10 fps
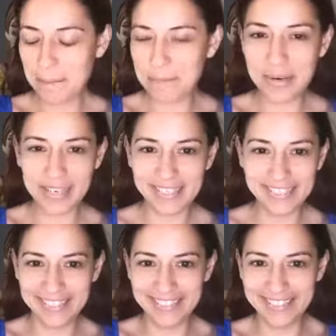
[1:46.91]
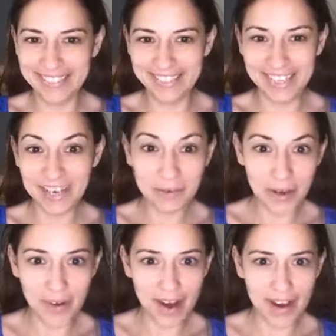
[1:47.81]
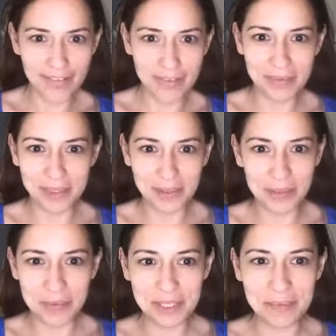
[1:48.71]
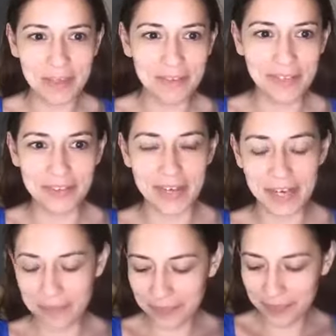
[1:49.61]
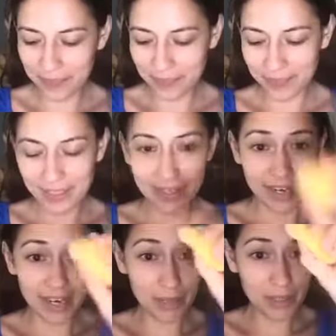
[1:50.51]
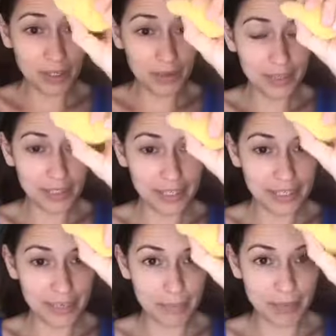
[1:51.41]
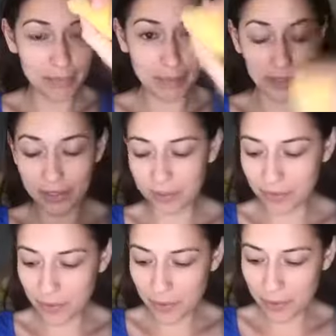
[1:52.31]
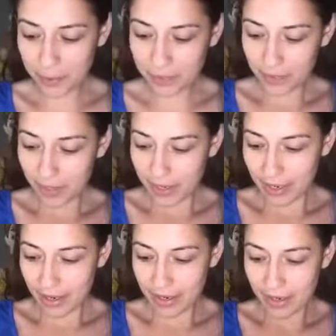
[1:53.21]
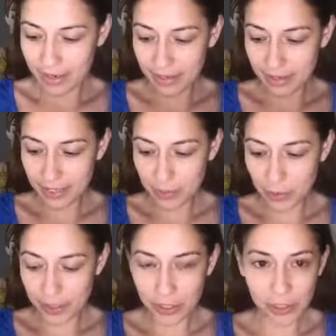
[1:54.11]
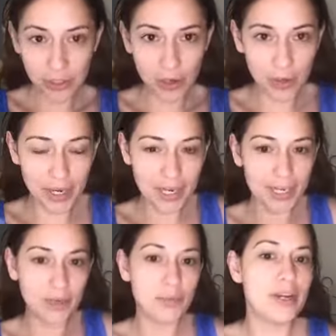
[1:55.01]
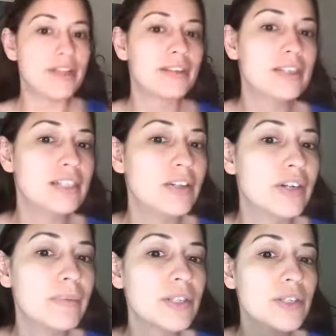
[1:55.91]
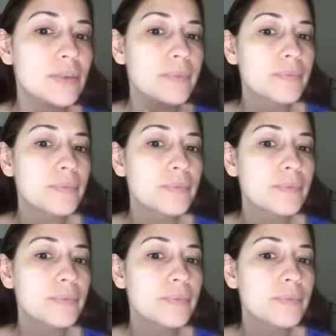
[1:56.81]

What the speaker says: but we all have them, so nobody's perfect, right? And I'm gonna use the tip of my blender full, and I'm going to go in with concealer number 2.